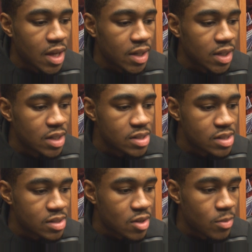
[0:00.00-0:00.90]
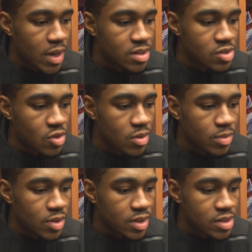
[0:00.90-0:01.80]
lock in, and just go back to the
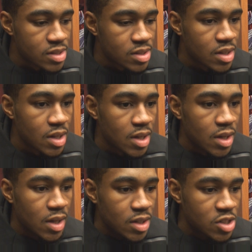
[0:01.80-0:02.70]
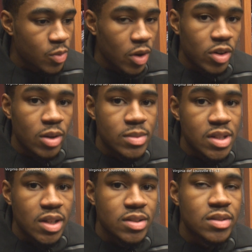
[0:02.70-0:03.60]
drawing board and just work on our
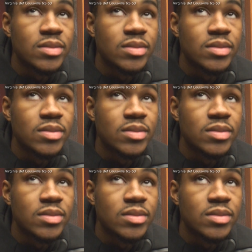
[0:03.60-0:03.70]
mistakes.